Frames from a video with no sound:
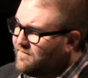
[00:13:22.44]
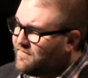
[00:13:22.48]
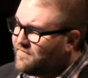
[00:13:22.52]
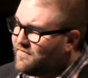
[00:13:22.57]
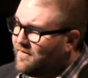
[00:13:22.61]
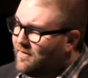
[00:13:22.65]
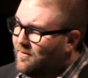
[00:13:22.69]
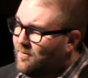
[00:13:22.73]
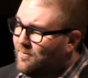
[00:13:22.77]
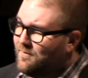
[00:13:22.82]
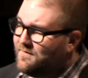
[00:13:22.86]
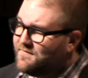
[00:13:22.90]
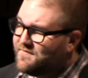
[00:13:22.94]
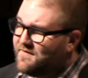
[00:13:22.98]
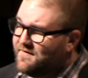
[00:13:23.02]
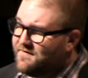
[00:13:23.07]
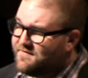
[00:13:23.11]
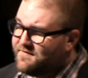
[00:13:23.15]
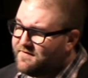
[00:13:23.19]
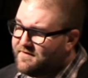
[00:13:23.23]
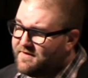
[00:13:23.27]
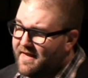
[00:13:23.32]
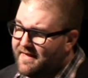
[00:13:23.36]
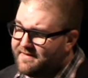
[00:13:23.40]
So
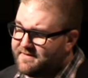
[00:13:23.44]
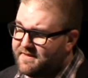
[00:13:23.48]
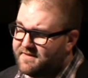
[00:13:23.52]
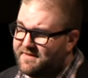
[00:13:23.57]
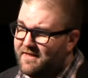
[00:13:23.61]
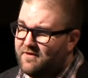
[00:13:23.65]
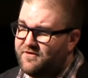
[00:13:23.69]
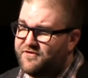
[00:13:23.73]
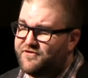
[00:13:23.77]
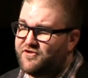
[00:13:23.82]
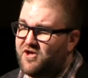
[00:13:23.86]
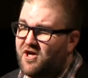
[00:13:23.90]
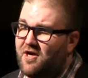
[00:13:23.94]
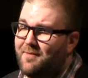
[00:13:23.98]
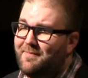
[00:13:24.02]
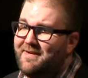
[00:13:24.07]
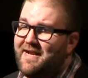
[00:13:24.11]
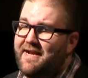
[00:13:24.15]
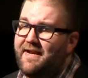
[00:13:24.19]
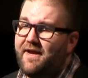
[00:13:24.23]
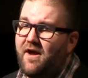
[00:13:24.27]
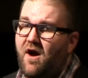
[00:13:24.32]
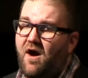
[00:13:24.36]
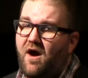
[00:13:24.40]
since the S S L is
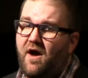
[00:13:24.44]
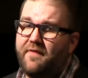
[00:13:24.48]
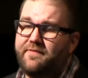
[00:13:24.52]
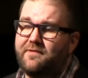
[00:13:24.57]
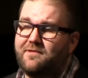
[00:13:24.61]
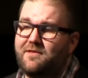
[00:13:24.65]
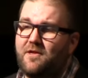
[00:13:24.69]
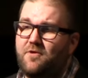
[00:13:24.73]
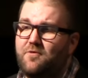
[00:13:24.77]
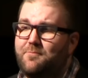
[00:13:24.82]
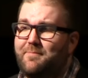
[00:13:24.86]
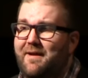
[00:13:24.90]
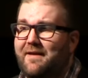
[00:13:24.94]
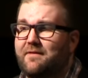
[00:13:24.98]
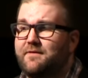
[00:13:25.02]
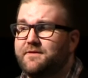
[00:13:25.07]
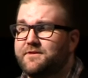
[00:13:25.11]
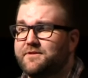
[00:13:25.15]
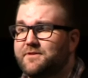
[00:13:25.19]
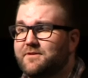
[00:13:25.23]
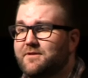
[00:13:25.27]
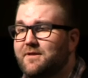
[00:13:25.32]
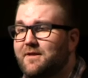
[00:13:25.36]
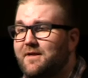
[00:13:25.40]
terminating on the load
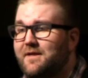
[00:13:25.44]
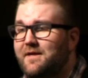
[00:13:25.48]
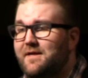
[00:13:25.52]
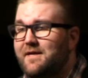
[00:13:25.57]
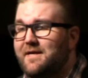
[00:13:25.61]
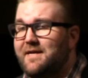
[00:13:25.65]
balancer,